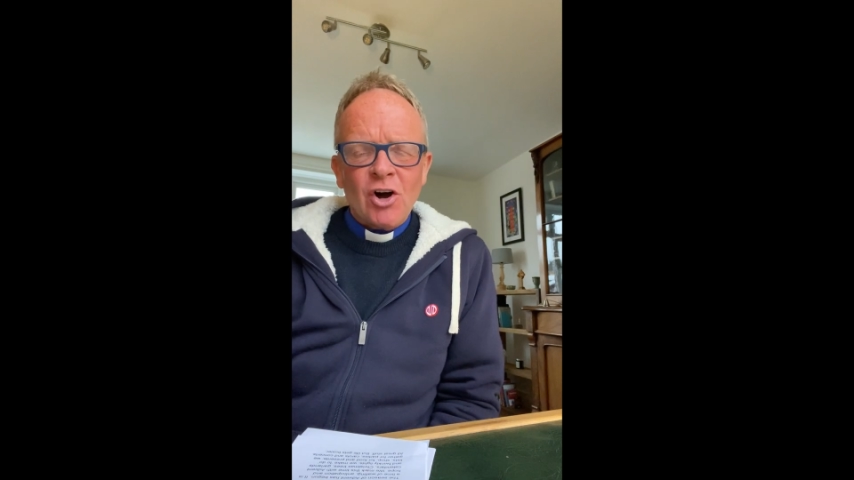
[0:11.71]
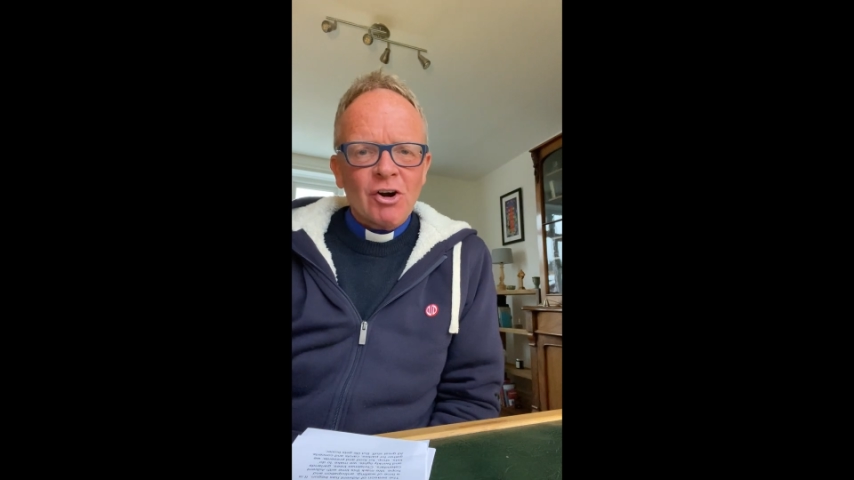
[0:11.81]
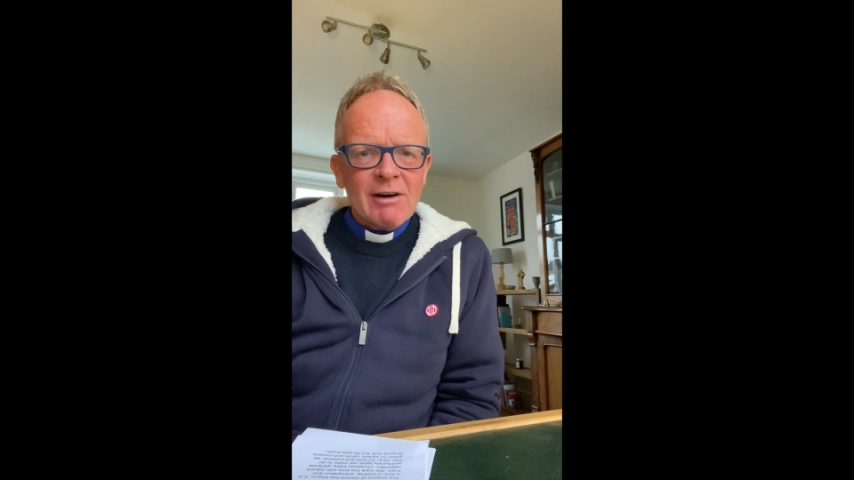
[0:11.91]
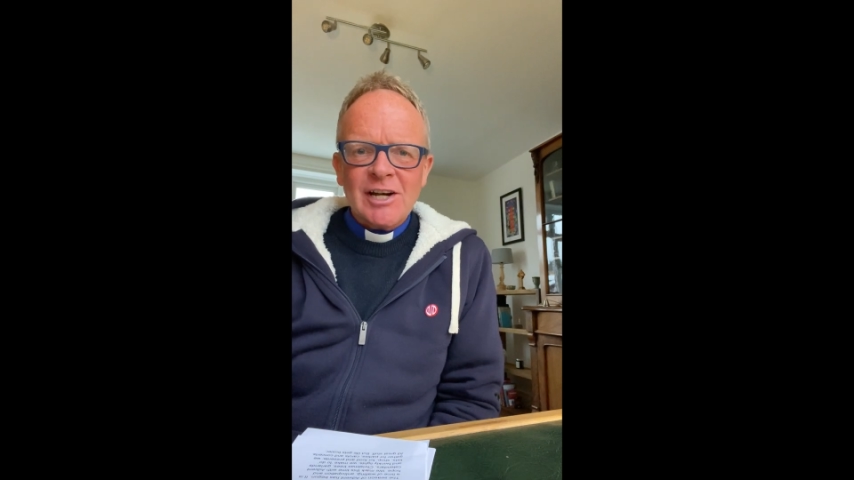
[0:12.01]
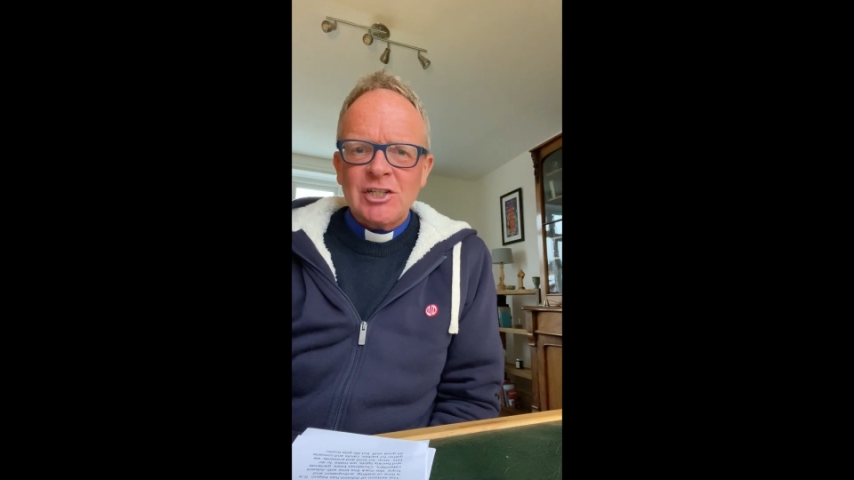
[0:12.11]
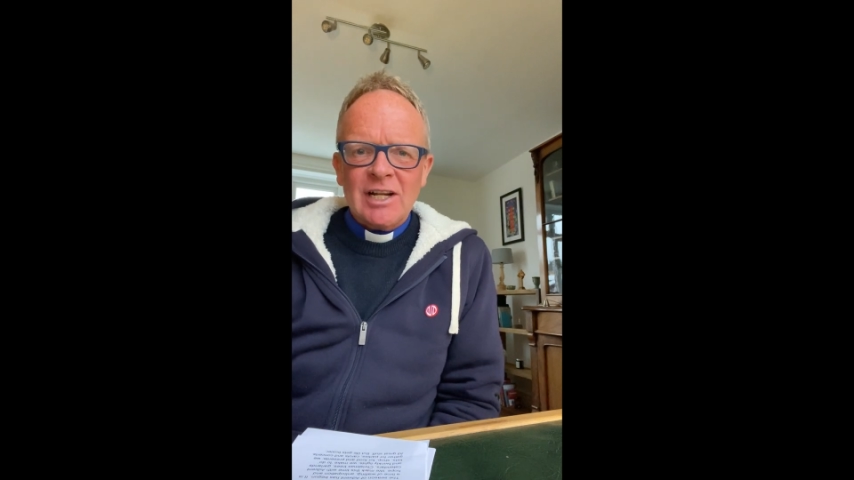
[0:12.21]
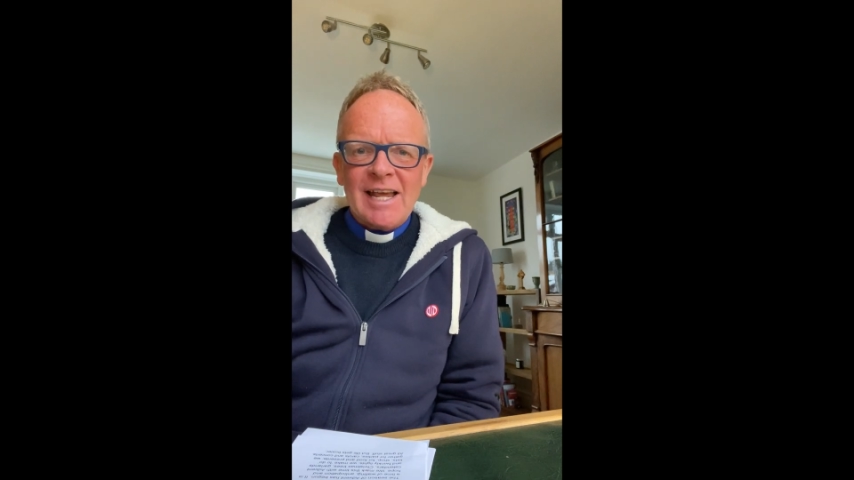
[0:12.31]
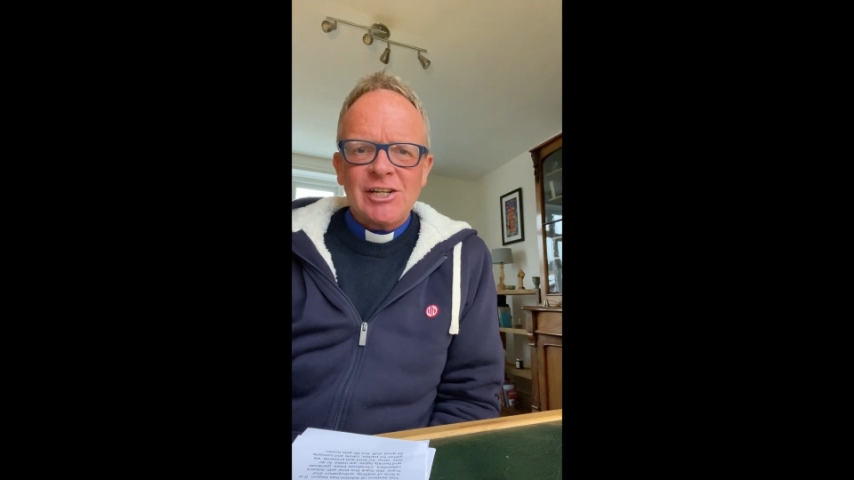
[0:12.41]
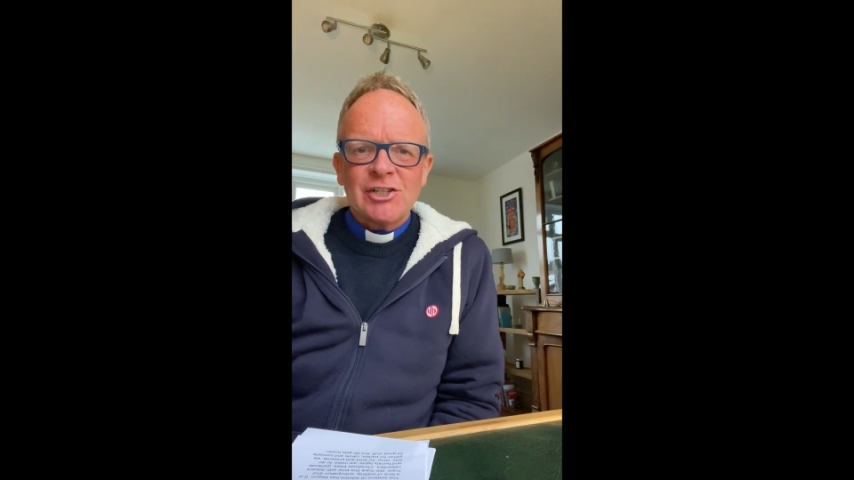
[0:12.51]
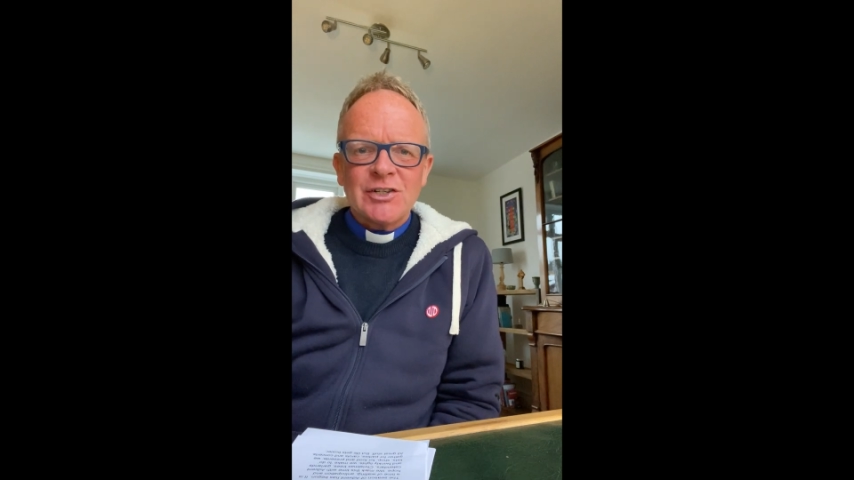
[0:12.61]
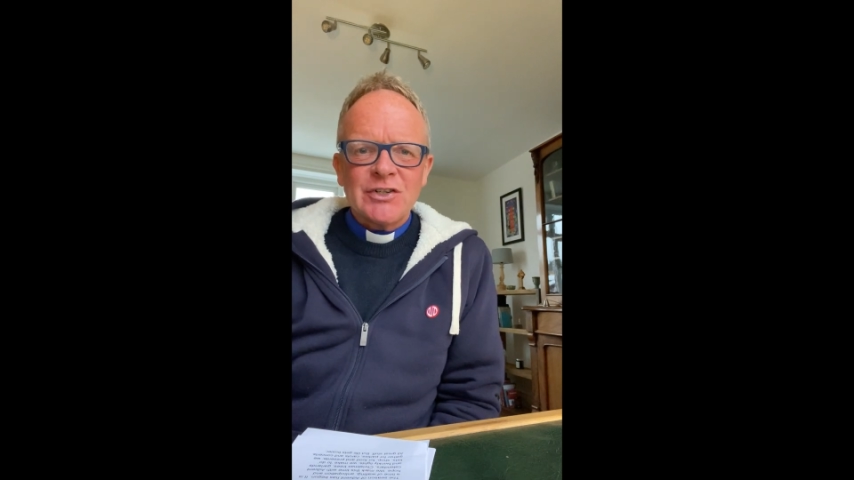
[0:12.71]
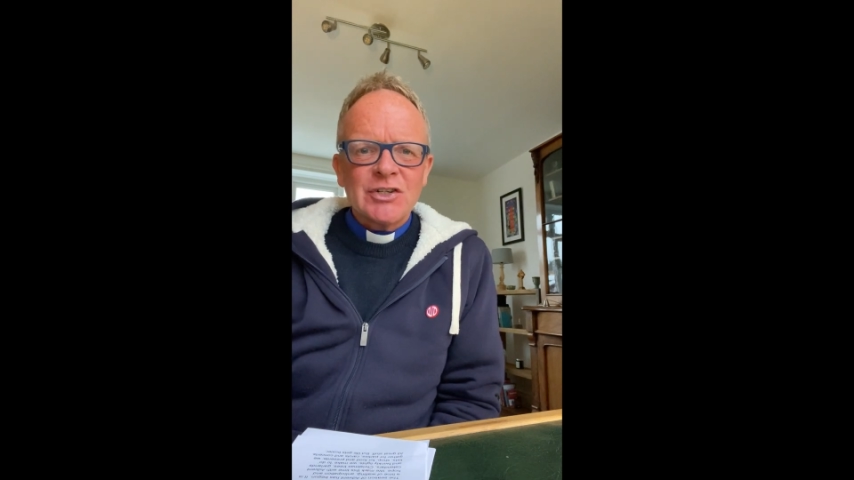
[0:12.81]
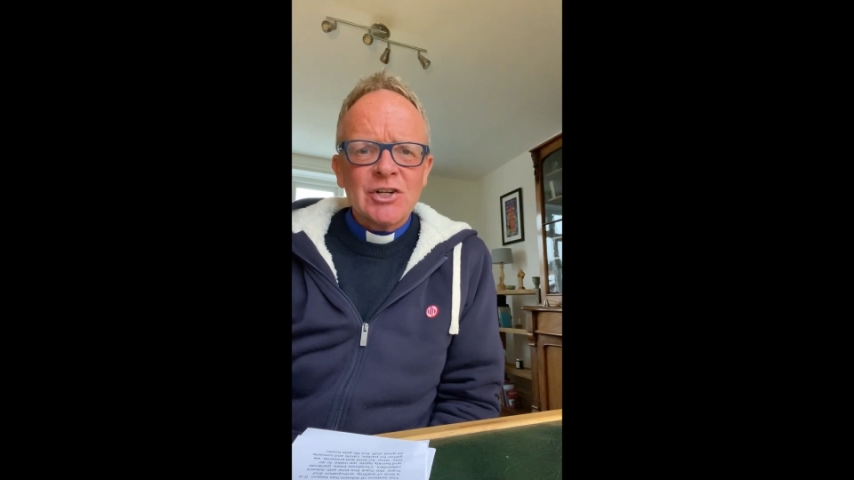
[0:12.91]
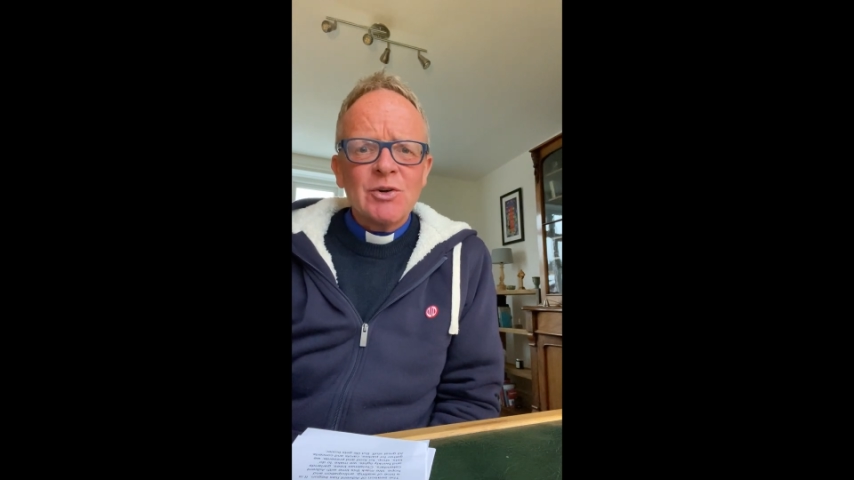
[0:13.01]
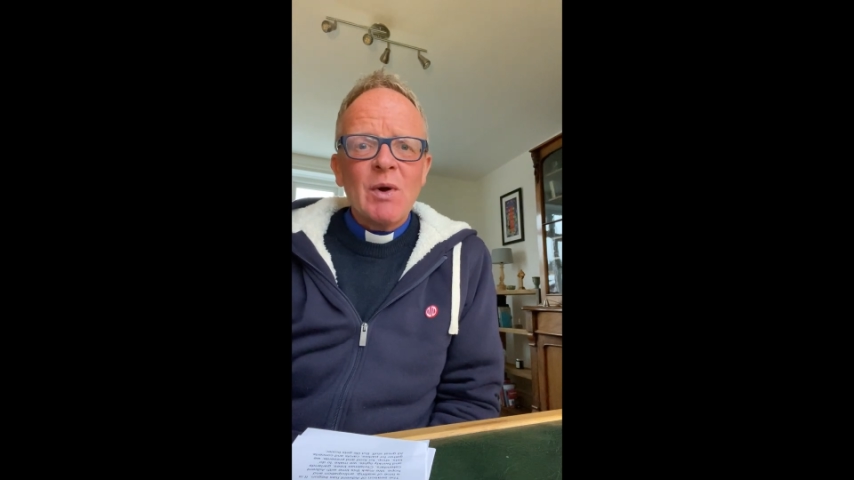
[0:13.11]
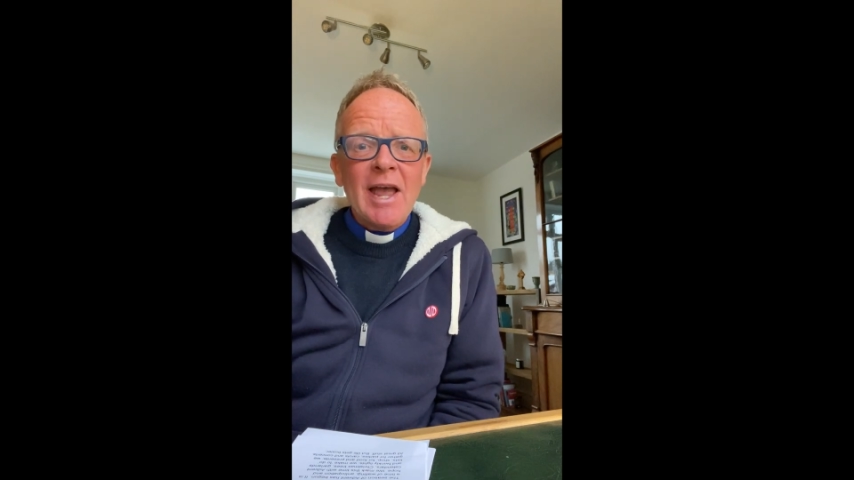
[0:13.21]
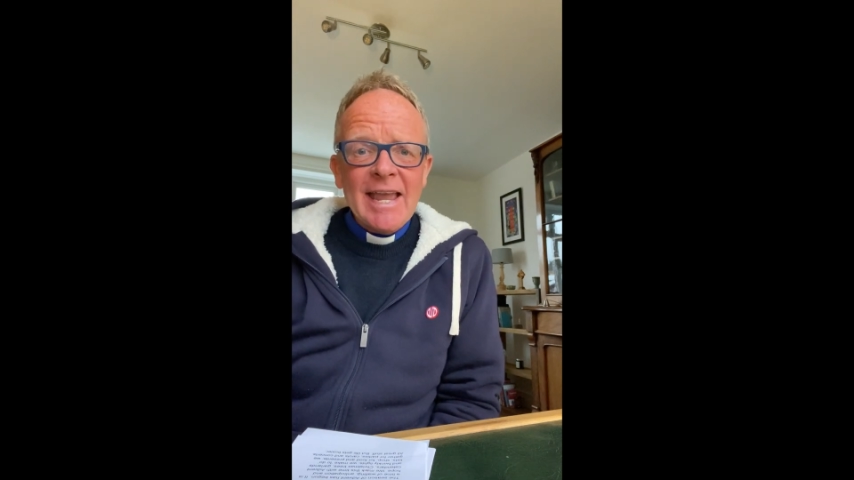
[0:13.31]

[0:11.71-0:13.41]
congratulations to